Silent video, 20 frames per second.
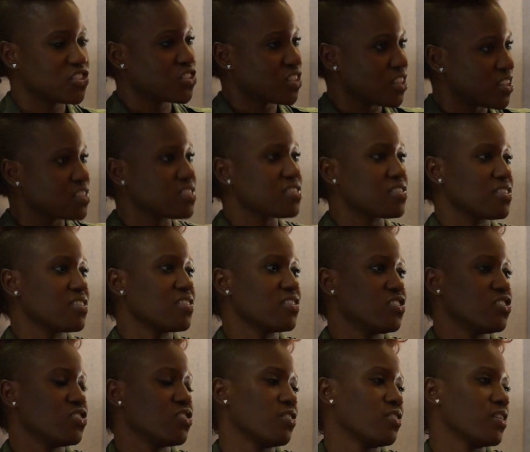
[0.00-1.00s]
just
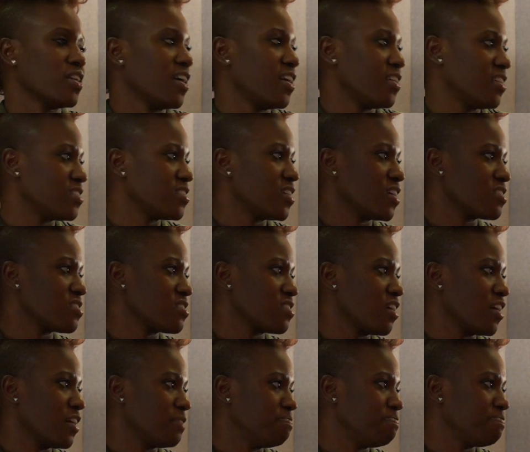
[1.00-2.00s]
it's you know and, and it takes
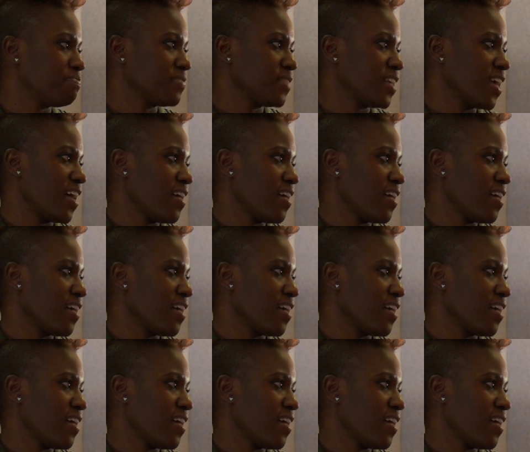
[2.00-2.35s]
time yeah, yeah.